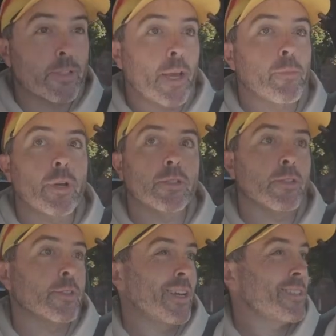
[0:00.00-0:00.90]
the same
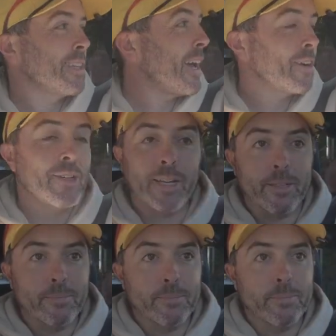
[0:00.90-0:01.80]
reasons. And I said, I don't need
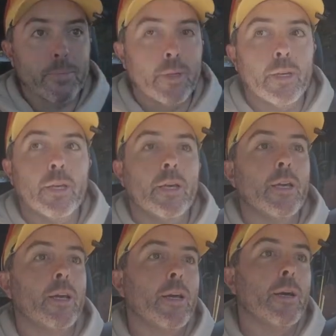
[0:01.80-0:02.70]
it.
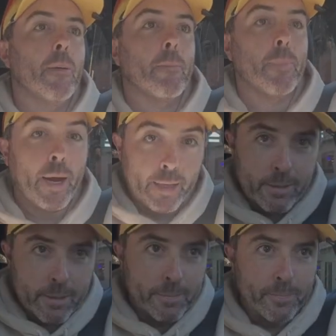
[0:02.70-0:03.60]

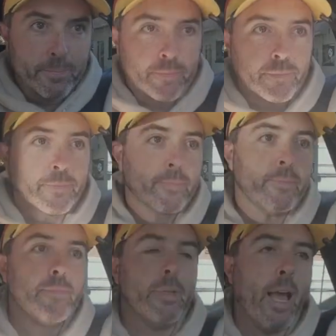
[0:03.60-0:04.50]
But
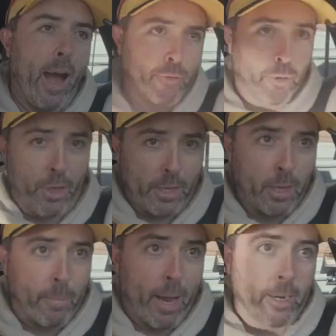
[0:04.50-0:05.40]
after
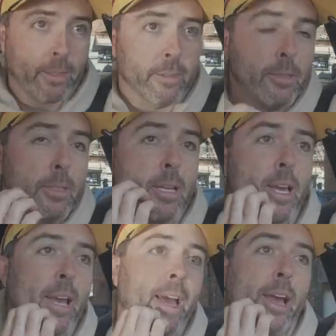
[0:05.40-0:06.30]
thinking about it
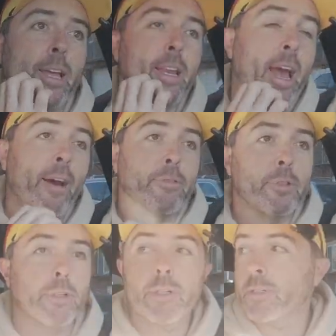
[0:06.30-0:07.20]
and
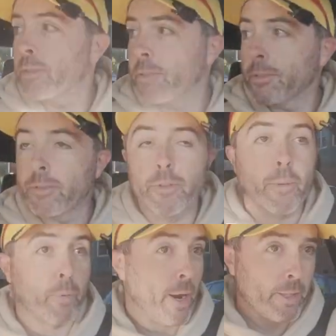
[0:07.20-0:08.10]
after
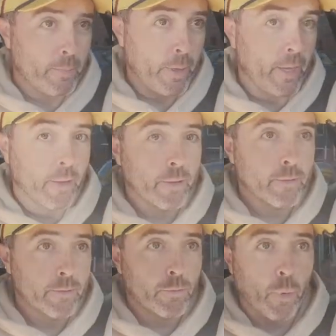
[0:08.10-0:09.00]
the price being
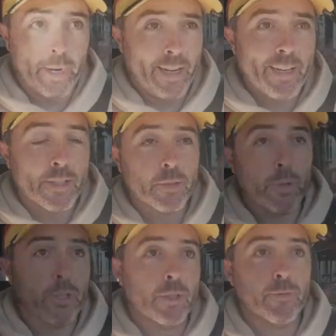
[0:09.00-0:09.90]
what it is,
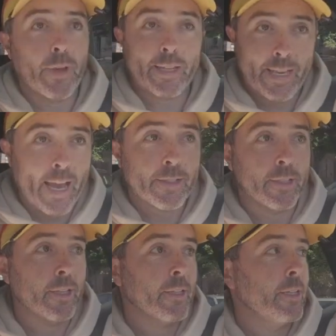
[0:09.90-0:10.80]
which is
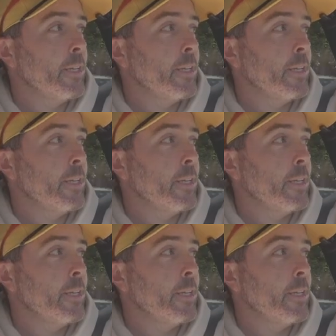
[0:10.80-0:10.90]
fantastic,